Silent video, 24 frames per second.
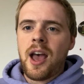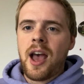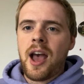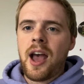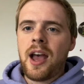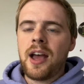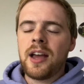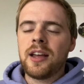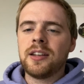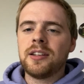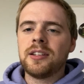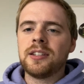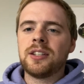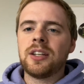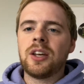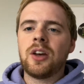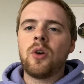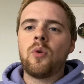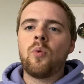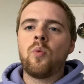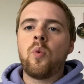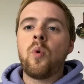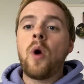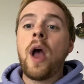and
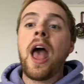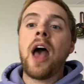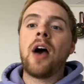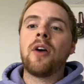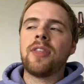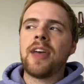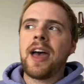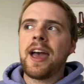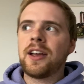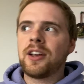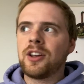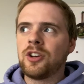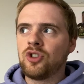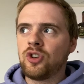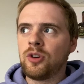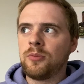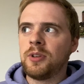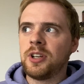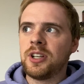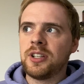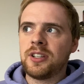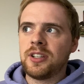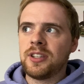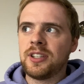how that
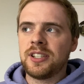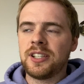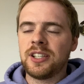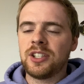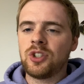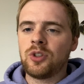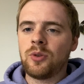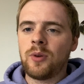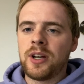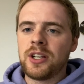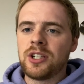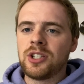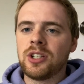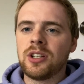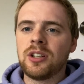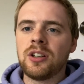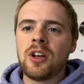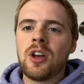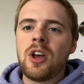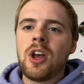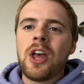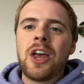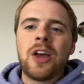contributed to the situation.